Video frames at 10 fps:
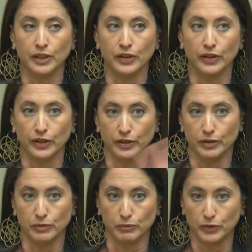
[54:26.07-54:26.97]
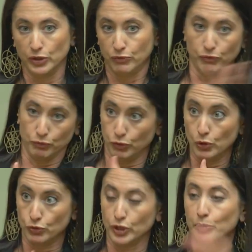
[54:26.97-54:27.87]
the, the
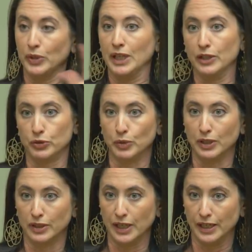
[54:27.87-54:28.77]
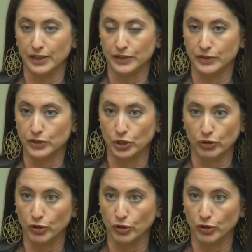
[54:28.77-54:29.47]
road trip as well as you know,